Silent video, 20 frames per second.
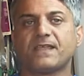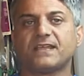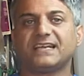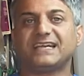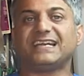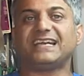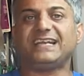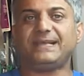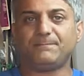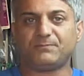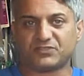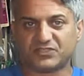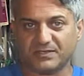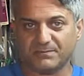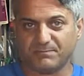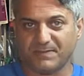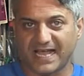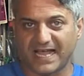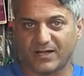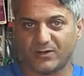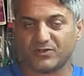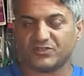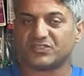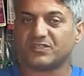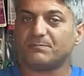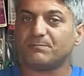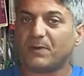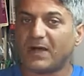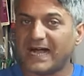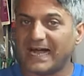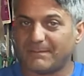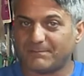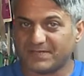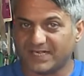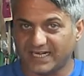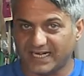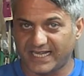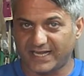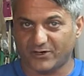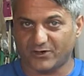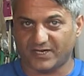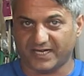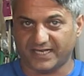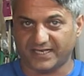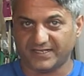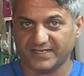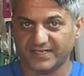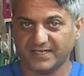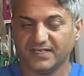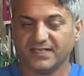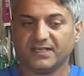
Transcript: leaps and bounds in popularity.